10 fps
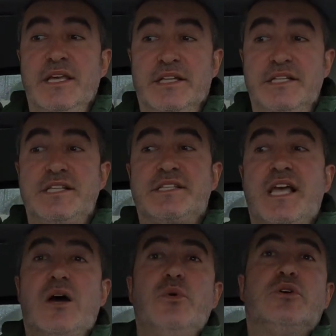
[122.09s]
And this is
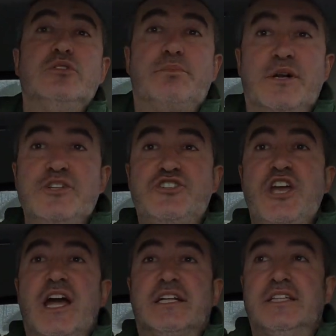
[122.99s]
how we could
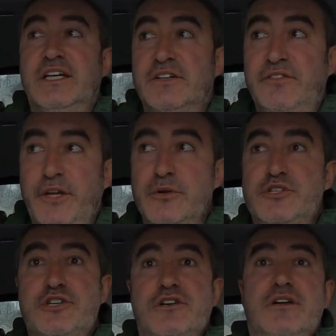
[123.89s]
project the
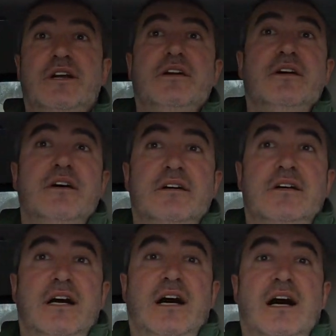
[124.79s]
future
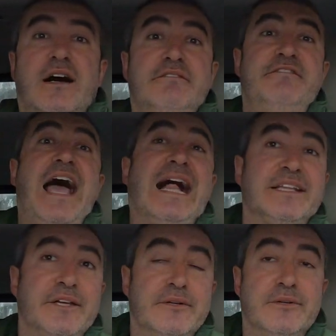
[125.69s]

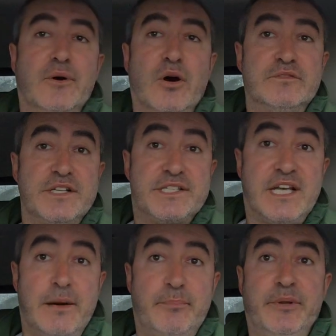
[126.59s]
value of this
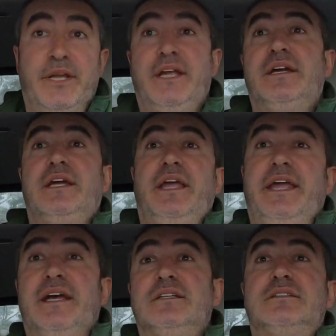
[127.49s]
company
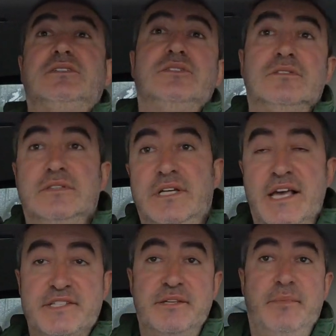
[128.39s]
and
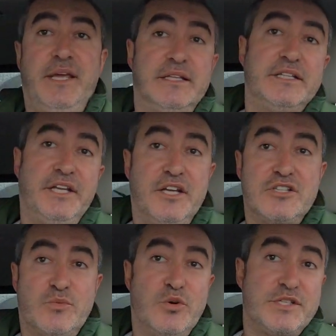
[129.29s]
estimate that he
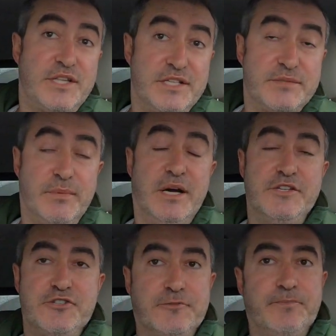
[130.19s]
is worth this
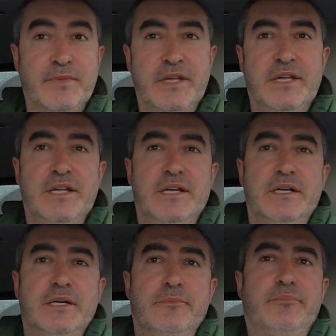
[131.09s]
much.
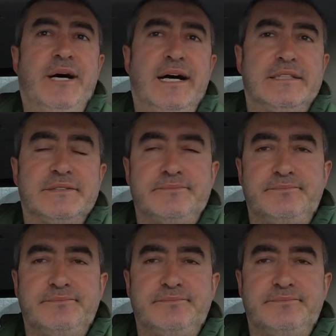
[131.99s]
But